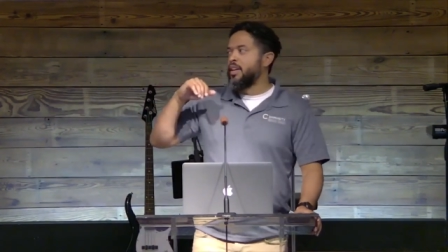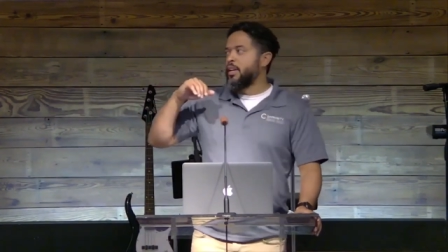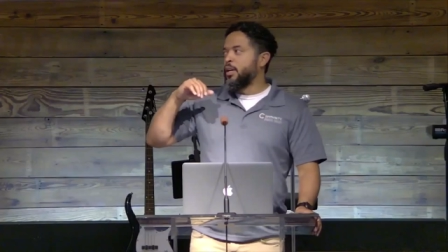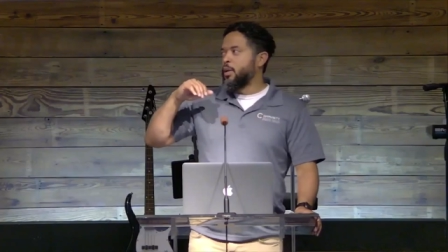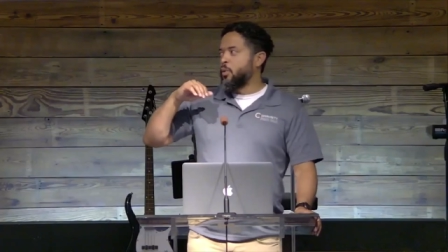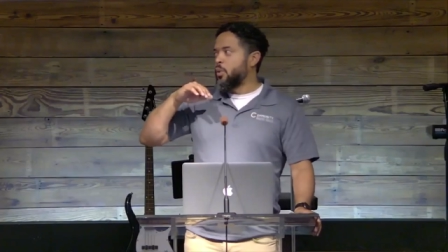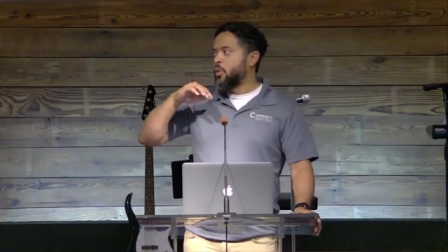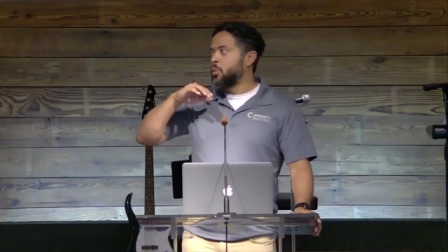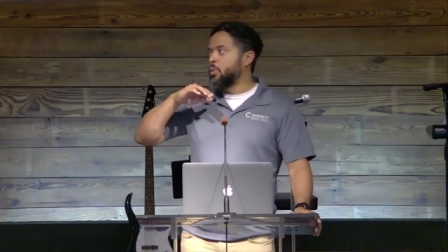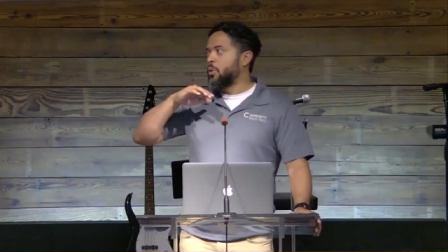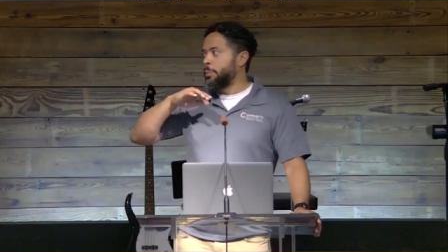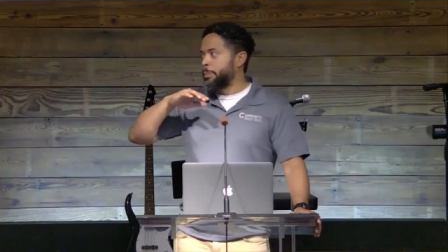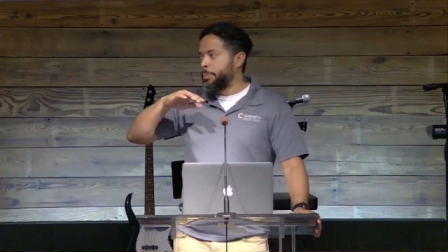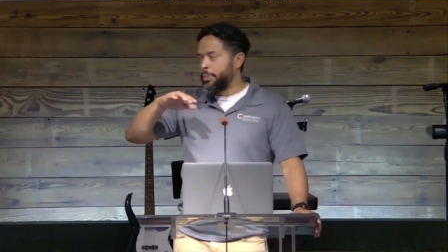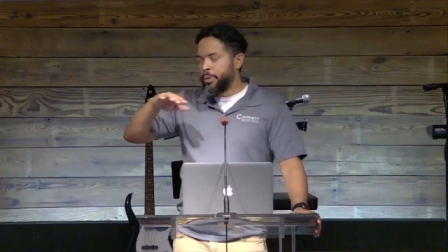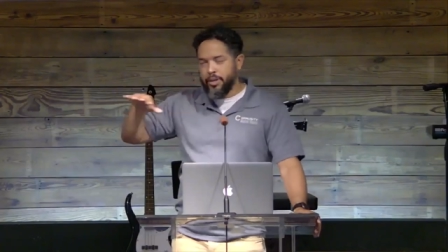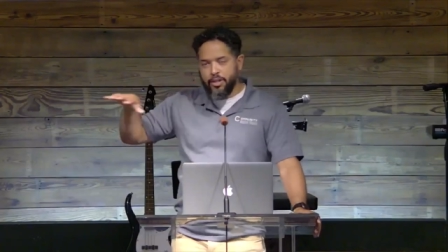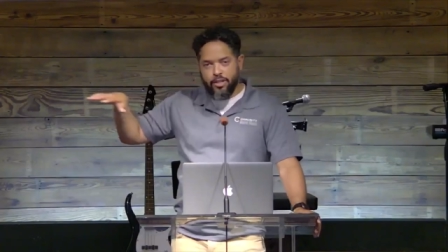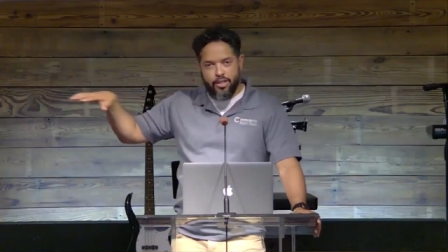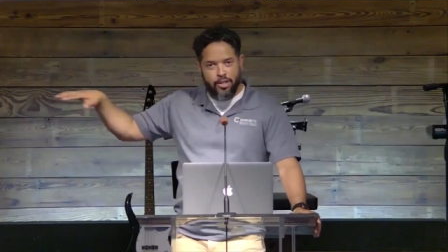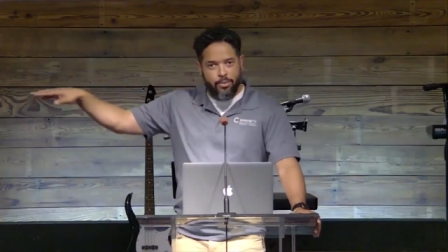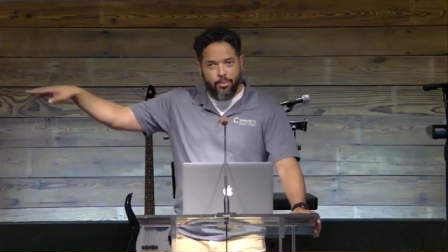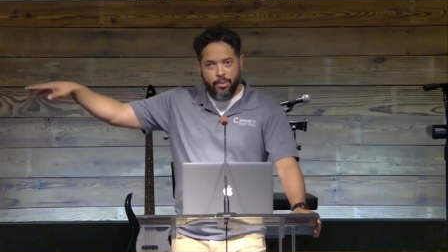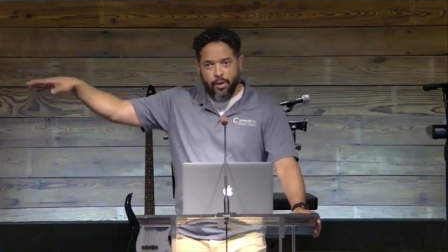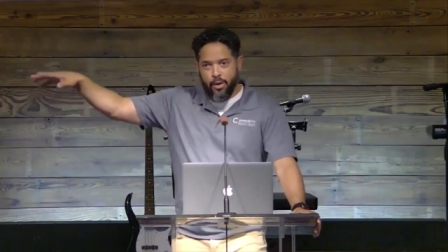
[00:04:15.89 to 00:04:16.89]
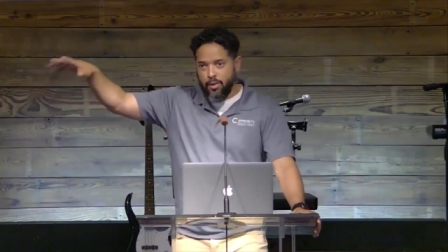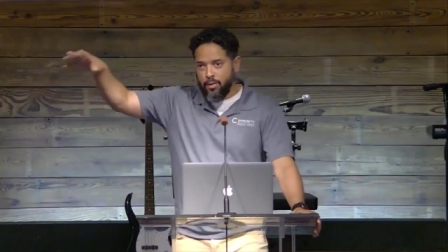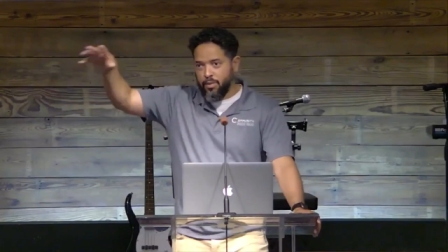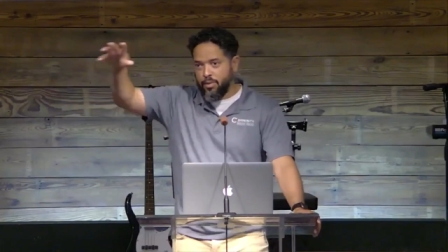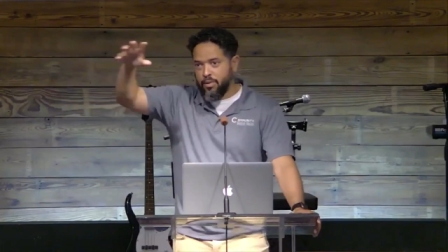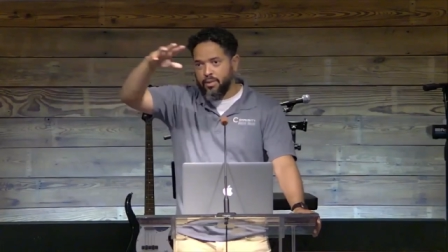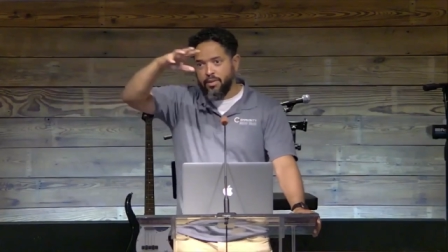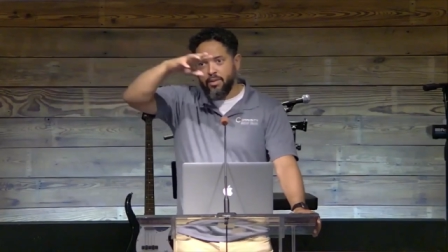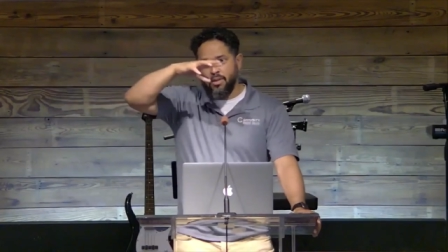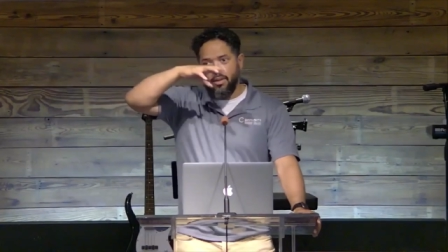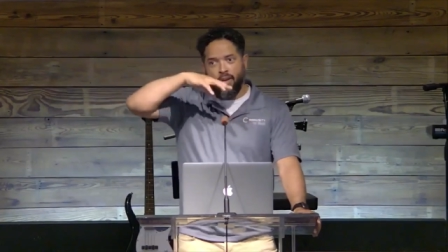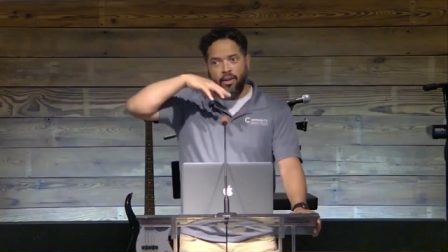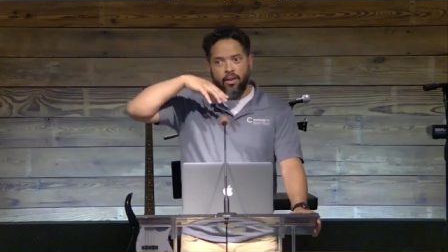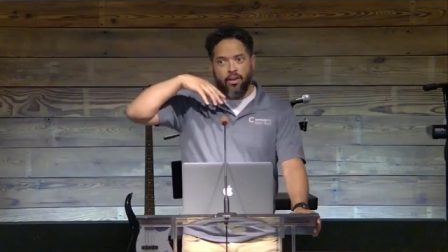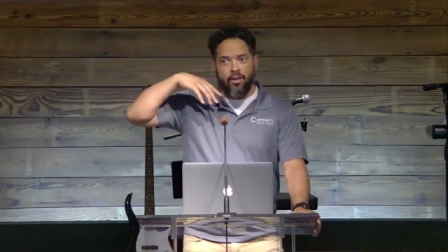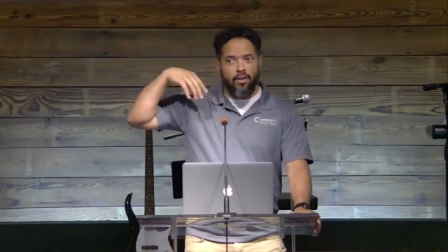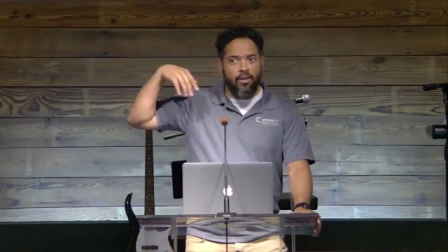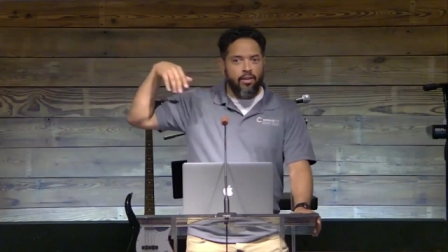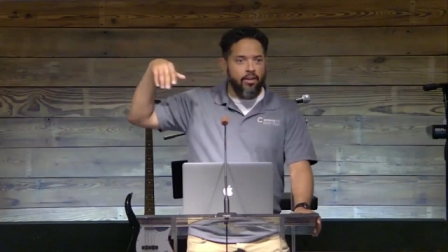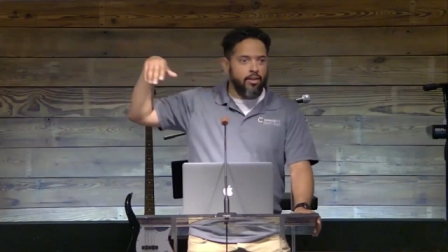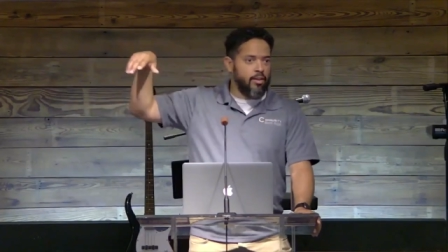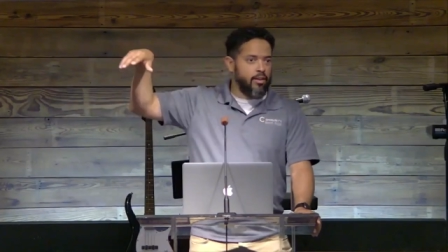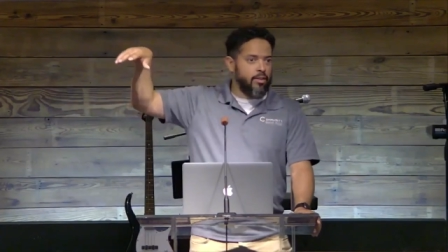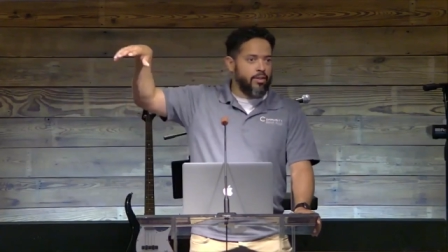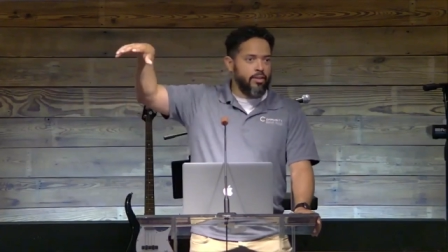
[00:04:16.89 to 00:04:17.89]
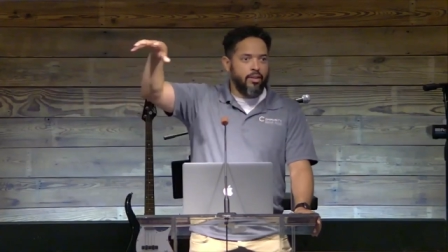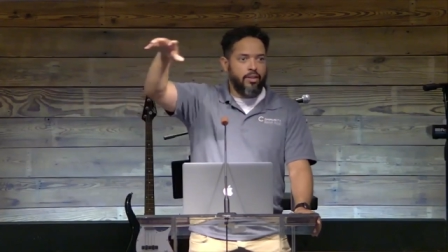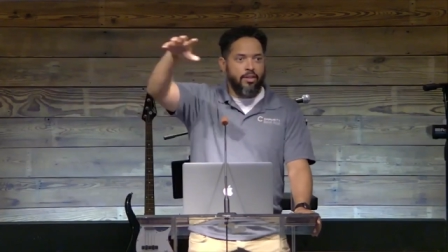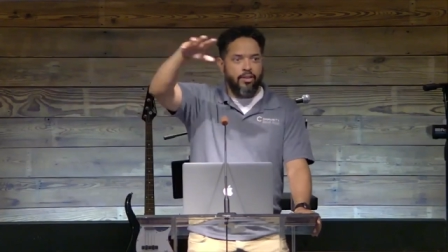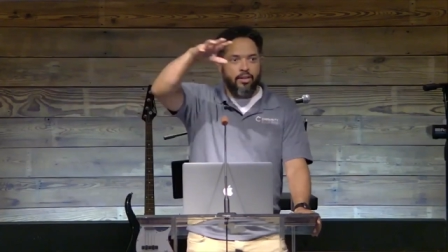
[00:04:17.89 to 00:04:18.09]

we would push mow all the,